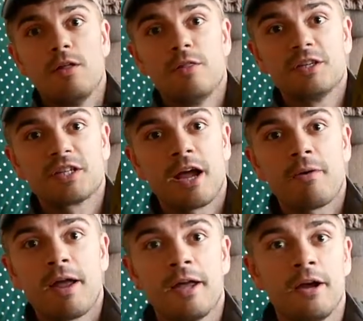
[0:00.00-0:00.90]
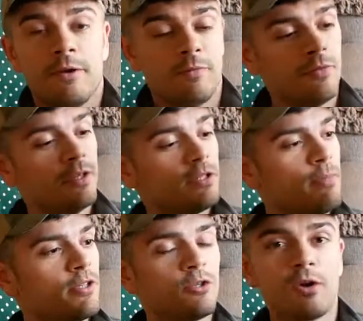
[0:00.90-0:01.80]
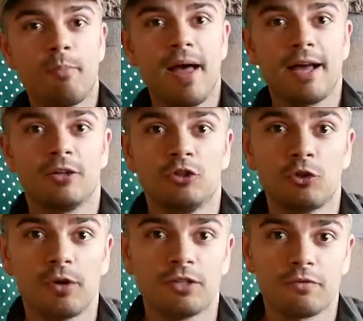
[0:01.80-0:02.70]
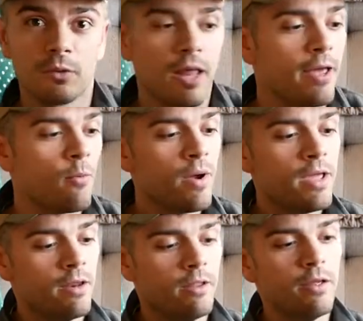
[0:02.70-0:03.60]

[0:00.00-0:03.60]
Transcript: This guy right here, this is my sort of pack of choice for lightweight.